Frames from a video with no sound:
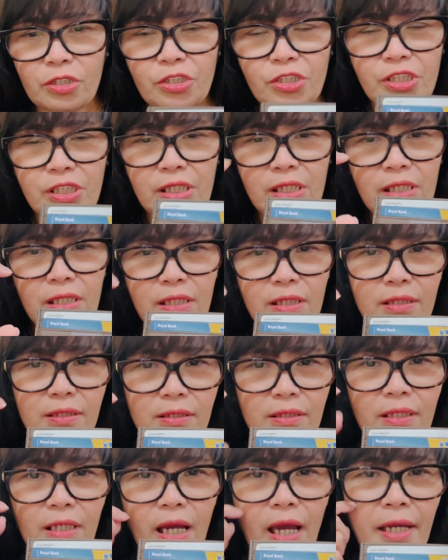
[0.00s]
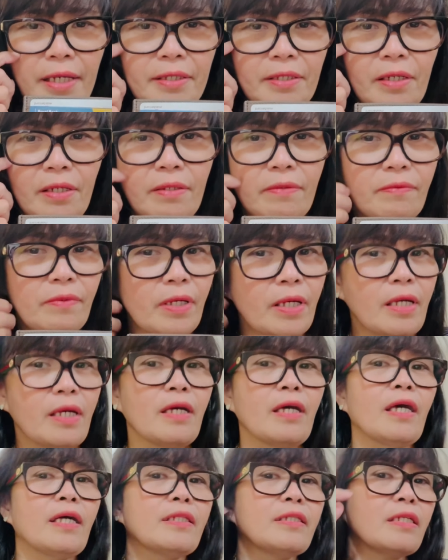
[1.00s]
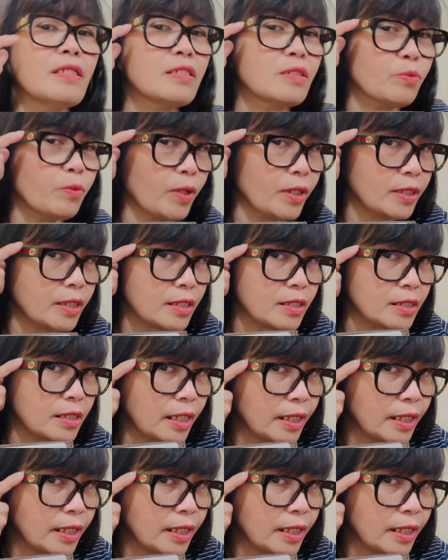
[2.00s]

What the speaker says: G kind of, and this one is the